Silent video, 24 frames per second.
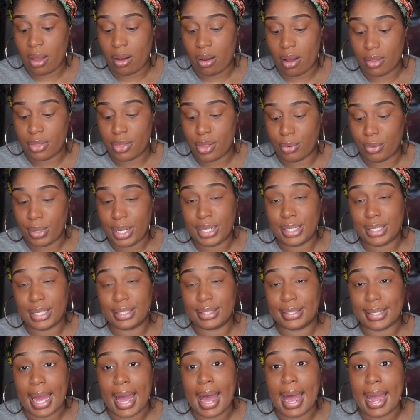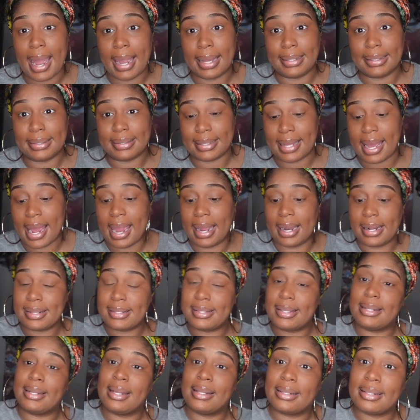Although he denied and lied and
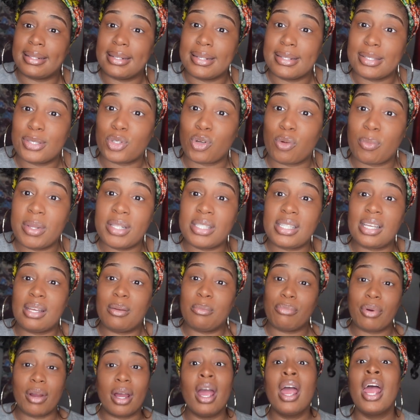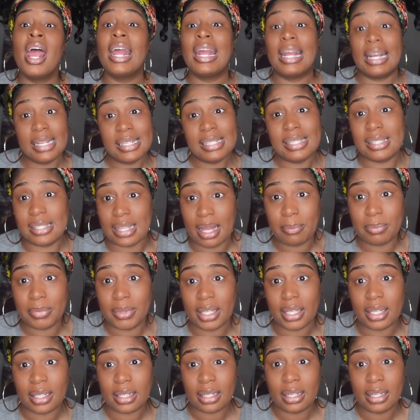said nothing is tormenting to him, bro, it's something.